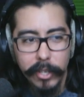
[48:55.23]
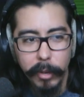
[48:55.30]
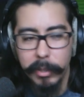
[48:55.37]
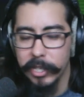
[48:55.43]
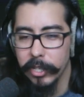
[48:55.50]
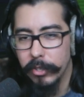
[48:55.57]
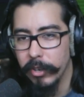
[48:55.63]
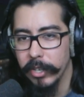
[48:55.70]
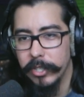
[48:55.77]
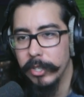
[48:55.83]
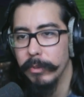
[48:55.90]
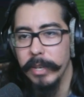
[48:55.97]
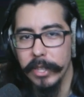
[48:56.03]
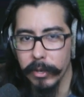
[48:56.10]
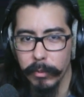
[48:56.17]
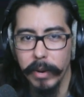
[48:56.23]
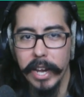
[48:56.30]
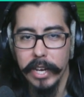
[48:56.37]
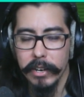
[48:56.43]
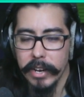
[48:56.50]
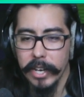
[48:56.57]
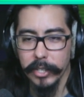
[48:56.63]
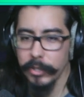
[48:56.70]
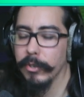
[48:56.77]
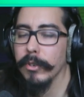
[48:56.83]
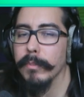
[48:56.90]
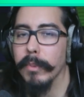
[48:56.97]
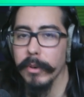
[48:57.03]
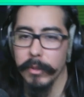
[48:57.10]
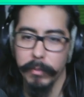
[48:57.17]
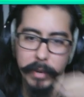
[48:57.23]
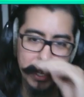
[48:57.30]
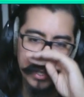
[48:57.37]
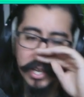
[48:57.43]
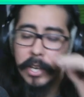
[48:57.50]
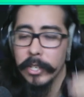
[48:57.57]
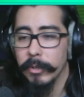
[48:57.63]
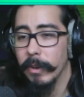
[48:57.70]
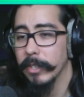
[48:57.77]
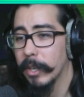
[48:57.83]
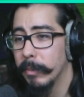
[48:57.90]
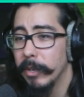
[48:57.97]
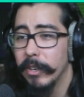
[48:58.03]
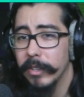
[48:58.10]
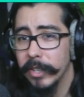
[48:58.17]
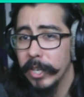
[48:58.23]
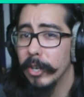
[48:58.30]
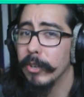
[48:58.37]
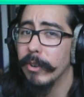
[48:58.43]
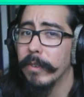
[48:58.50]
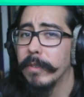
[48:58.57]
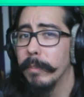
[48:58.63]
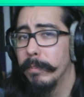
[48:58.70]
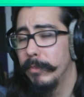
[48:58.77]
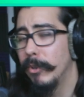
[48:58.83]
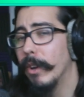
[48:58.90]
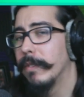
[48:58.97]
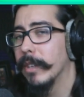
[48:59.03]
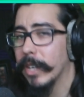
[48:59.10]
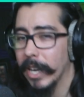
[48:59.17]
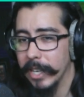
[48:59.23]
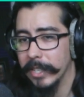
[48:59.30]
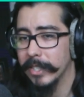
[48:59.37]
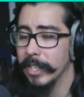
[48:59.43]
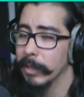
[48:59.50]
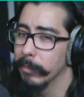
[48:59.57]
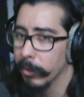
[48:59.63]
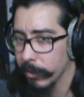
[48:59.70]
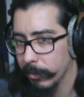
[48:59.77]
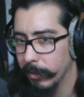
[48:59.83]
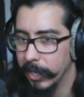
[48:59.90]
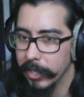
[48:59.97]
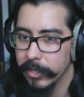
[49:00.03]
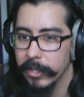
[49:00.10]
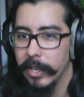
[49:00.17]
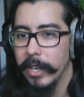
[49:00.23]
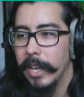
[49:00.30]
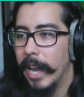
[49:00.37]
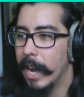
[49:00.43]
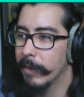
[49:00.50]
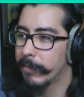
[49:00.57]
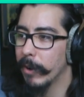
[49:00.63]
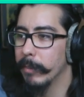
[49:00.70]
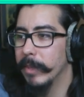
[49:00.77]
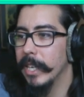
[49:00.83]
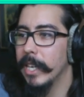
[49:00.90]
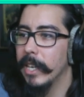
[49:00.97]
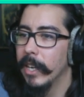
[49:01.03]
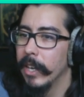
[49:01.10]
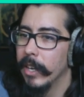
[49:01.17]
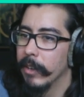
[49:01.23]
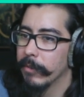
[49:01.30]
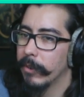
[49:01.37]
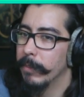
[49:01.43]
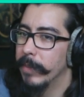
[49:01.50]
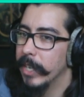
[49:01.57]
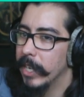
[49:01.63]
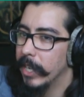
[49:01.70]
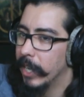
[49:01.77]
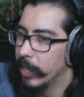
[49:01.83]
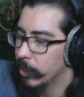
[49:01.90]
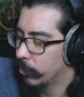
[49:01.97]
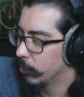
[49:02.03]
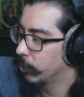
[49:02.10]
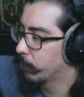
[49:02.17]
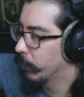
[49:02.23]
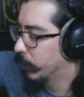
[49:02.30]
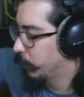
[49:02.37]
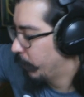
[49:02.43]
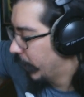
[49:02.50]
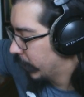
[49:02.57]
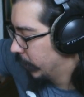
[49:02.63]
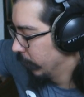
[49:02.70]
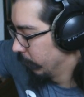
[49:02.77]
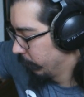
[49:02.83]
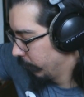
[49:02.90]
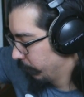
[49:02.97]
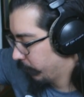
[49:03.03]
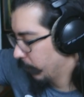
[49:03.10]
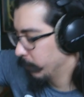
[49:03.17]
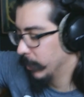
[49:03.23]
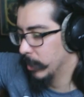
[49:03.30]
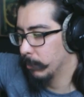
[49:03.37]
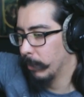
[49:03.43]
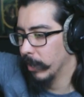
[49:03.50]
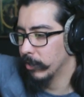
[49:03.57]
Nobody's going to trust you either way. You're kind of screwed both ways. So as a community leader, you have to kind of see it both ways. And from the industry's perspective and from the